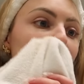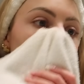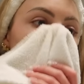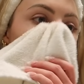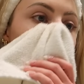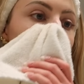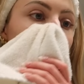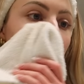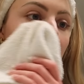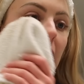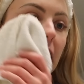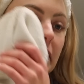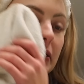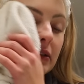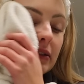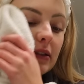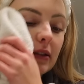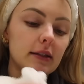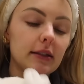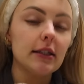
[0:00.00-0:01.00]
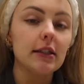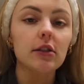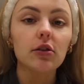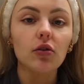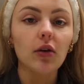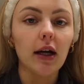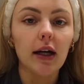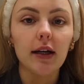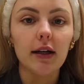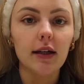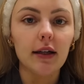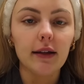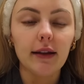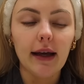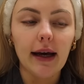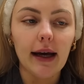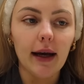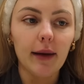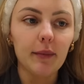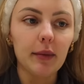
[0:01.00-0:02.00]
I'm not discrediting
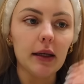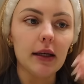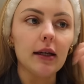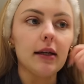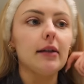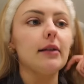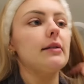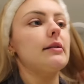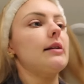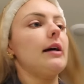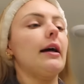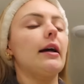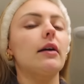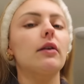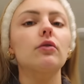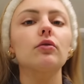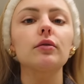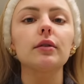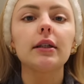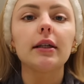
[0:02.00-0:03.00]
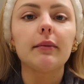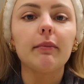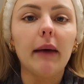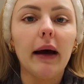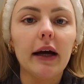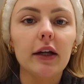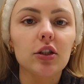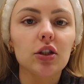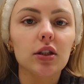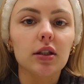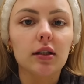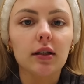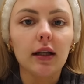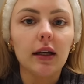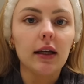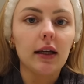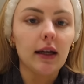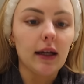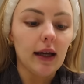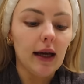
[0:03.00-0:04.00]
that because I can only imagine
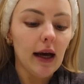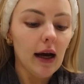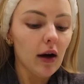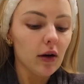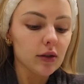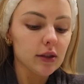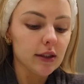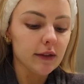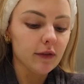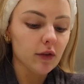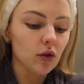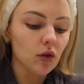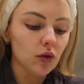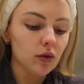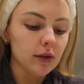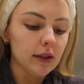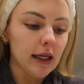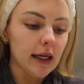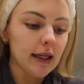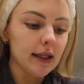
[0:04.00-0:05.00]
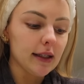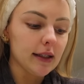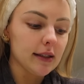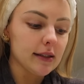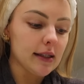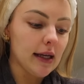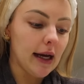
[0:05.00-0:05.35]
like how difficult that is.